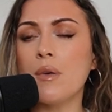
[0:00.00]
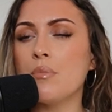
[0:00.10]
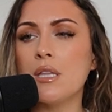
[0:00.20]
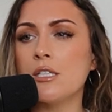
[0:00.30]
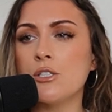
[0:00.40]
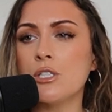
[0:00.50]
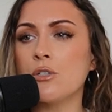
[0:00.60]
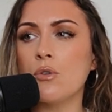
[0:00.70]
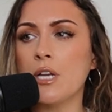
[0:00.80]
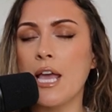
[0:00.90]
Maybe this is just
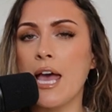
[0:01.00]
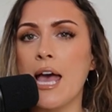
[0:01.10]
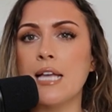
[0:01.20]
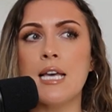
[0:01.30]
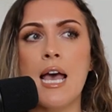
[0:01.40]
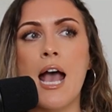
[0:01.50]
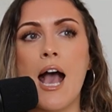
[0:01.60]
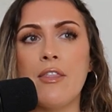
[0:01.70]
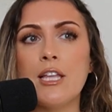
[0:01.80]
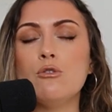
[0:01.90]
all in your head.
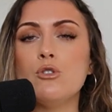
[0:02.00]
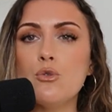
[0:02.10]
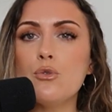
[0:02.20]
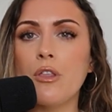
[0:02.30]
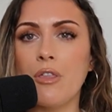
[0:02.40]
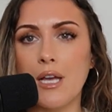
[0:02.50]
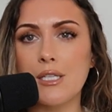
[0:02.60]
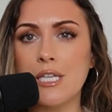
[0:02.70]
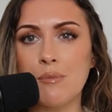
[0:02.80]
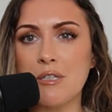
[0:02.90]
And then you do the thing
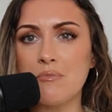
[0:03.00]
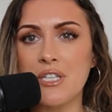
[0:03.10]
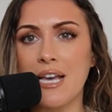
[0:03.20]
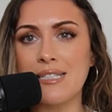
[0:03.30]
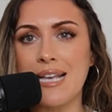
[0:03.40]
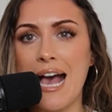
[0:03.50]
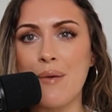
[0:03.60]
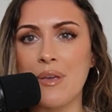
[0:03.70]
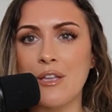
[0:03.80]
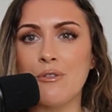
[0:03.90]
to keep somebody else
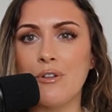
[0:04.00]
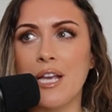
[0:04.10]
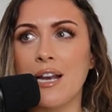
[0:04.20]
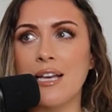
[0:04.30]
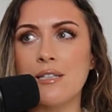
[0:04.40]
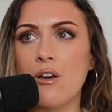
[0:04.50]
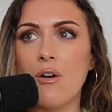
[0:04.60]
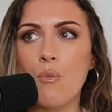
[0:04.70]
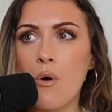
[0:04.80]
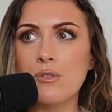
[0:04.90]
happy and you realise, oh,
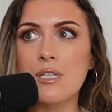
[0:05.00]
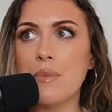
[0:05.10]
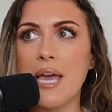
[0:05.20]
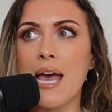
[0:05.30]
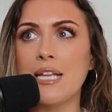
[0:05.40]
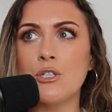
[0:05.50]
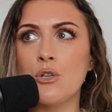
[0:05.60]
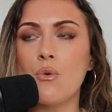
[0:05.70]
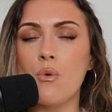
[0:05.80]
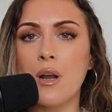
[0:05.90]
it wasn't in my head at
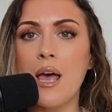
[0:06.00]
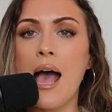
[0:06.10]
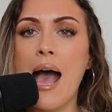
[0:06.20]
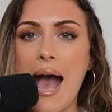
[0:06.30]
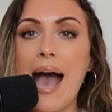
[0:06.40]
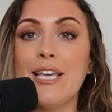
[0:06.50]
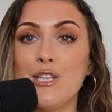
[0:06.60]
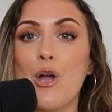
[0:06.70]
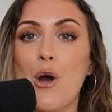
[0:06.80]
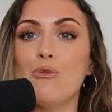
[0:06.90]
all. I
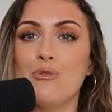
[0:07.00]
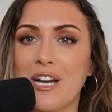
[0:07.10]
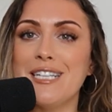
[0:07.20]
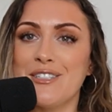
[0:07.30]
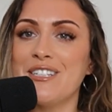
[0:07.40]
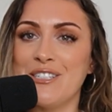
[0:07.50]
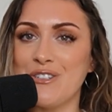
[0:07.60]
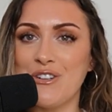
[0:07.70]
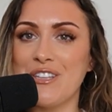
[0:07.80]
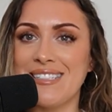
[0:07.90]
know that I don't
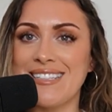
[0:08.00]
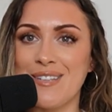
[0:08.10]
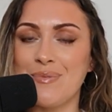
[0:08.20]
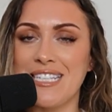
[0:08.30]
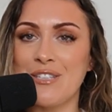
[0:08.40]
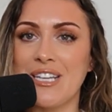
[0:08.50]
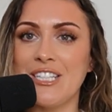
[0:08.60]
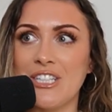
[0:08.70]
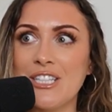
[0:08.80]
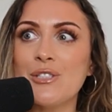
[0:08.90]
enjoy this type of
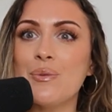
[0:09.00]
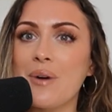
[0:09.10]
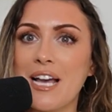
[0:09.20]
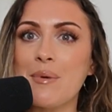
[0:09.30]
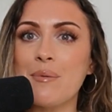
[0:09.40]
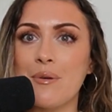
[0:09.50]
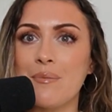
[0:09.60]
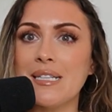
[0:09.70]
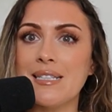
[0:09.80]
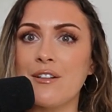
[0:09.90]
situation, so why am I putting
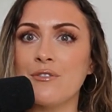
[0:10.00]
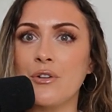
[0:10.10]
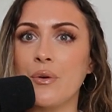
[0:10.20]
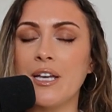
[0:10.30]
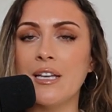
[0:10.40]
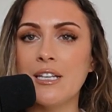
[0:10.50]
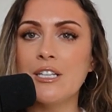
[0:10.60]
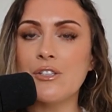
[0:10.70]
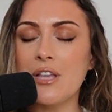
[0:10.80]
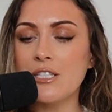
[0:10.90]
myself through it?
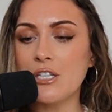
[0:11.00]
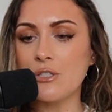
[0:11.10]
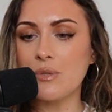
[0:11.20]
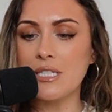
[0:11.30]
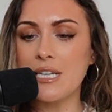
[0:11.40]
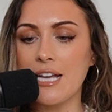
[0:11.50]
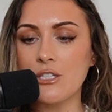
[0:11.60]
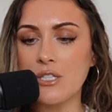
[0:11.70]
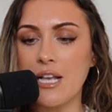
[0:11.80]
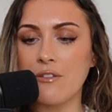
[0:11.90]
So that's a good one to
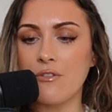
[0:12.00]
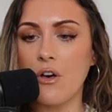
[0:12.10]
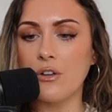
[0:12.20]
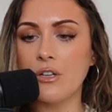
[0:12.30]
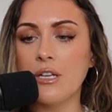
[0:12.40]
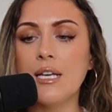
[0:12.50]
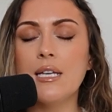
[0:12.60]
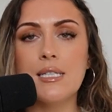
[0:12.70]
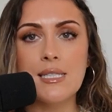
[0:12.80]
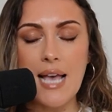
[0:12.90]
catch yourself on.
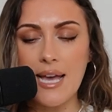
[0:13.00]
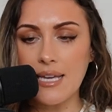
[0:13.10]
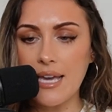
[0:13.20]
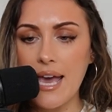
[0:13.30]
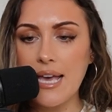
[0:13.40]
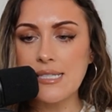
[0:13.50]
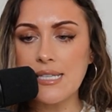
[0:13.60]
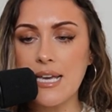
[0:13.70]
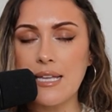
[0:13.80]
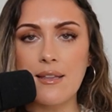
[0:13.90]
Second
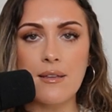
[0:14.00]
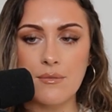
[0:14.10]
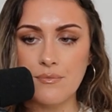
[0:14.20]
guessing,